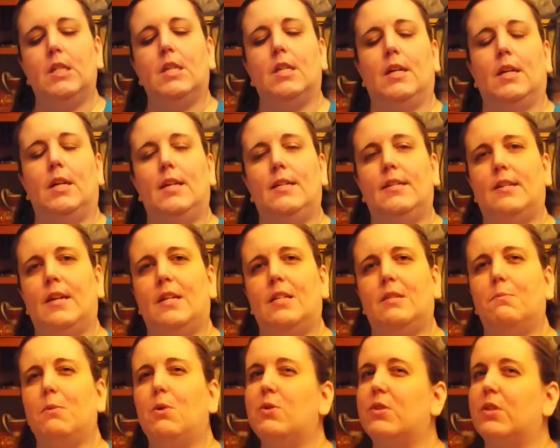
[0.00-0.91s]
He stays
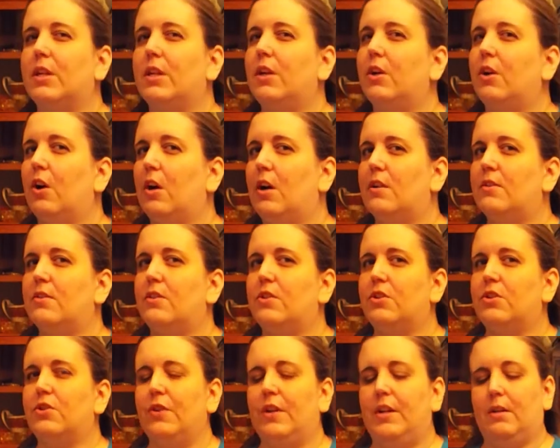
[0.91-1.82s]
mostly across the
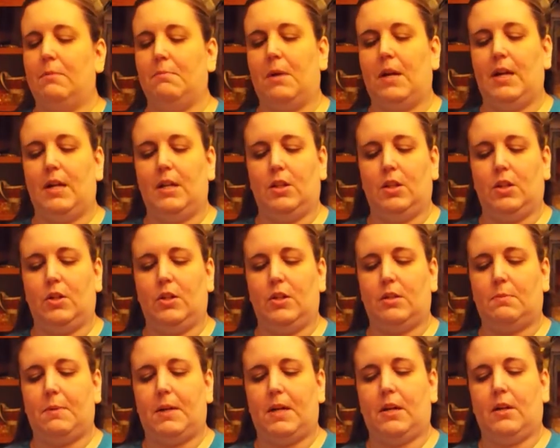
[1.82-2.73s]
street in my in-laws'
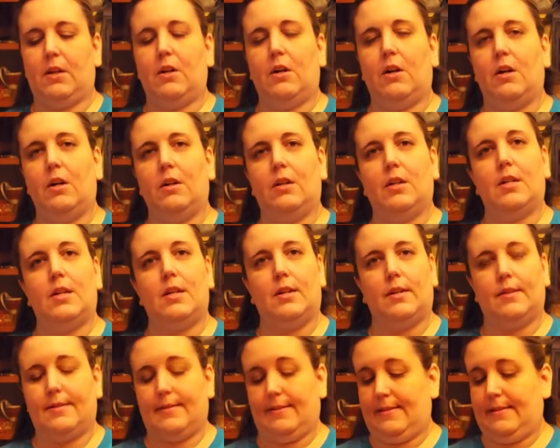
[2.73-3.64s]
backyard. He
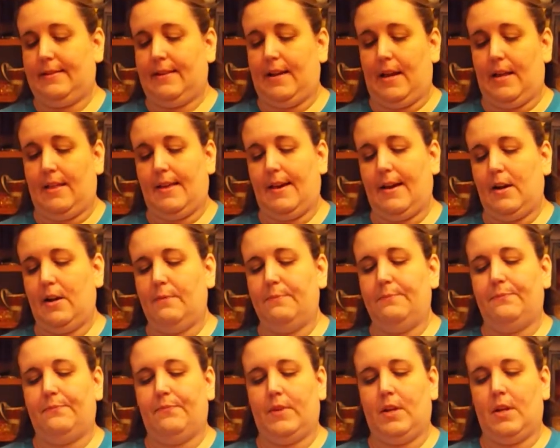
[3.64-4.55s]
can stay there.
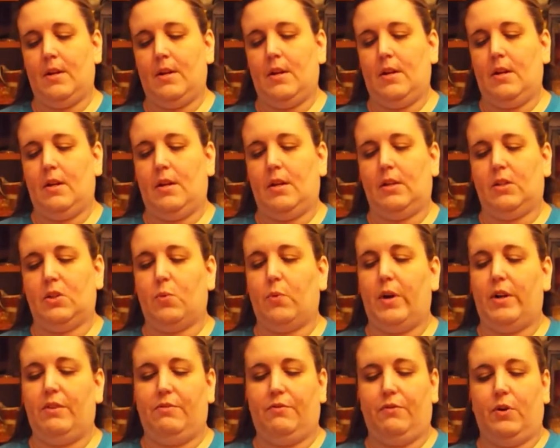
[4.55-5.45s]
He's
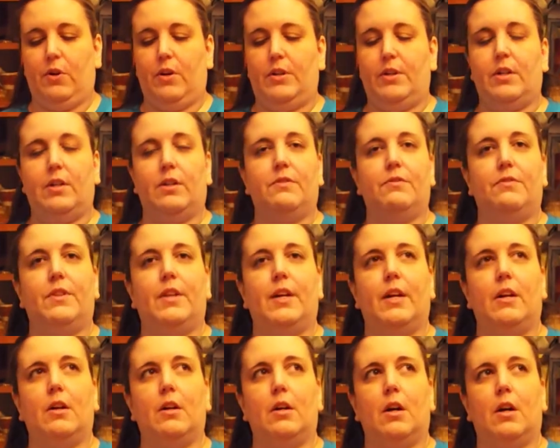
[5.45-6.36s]
quite fond of
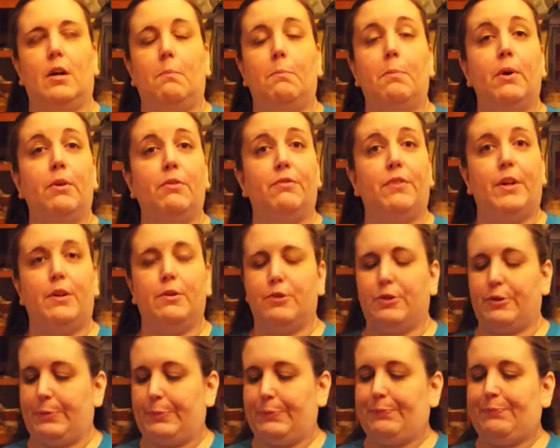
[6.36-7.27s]
their bird
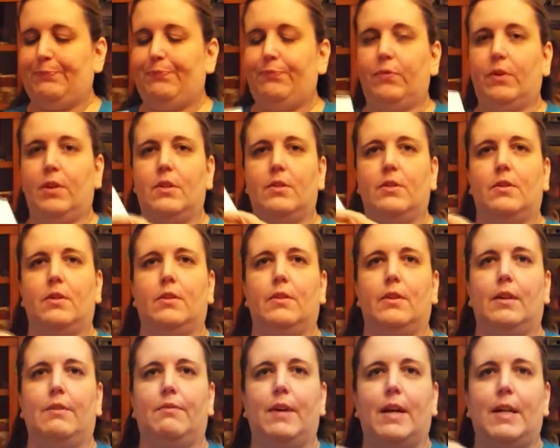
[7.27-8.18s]
feeders, so
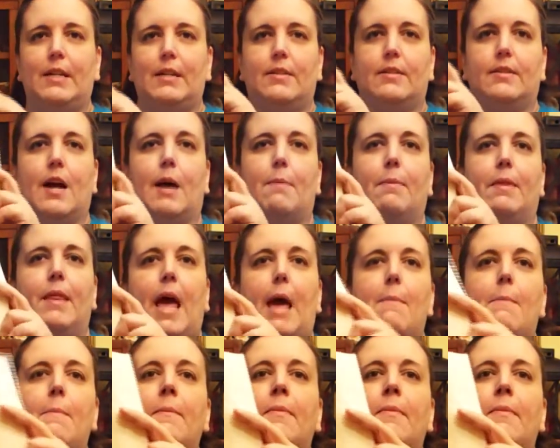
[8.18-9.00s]
I've had to stop that.